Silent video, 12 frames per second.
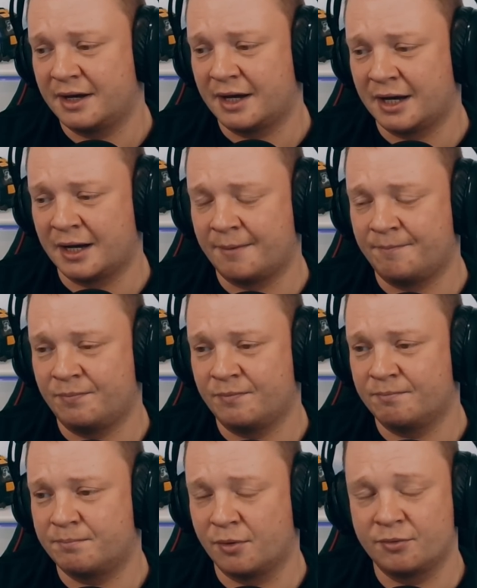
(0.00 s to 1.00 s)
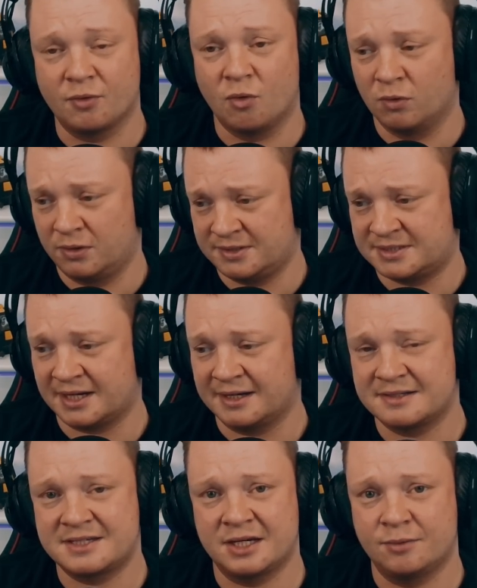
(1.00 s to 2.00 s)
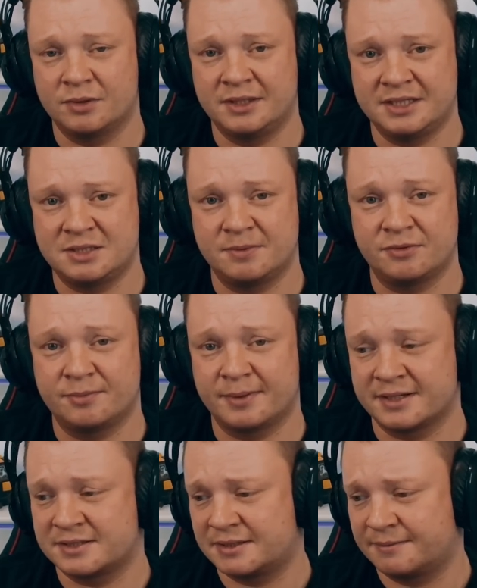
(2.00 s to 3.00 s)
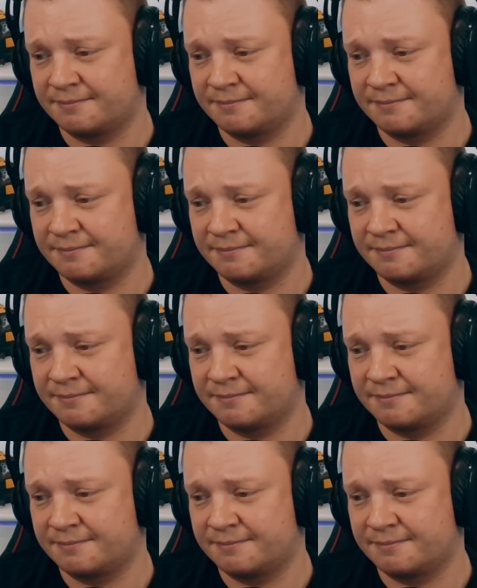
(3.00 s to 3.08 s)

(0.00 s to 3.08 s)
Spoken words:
All these tiles here will need to be replaced.